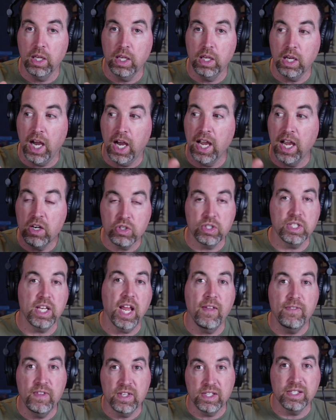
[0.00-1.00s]
I
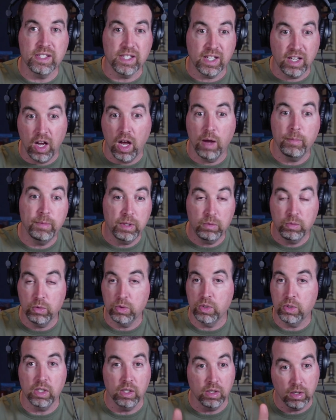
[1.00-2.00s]
understand this is a comedy
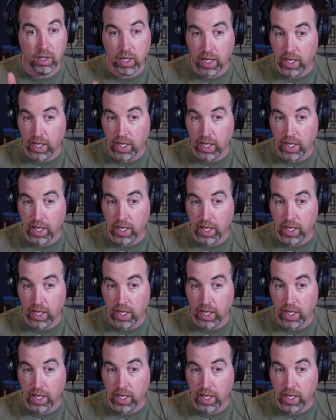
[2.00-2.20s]
routine.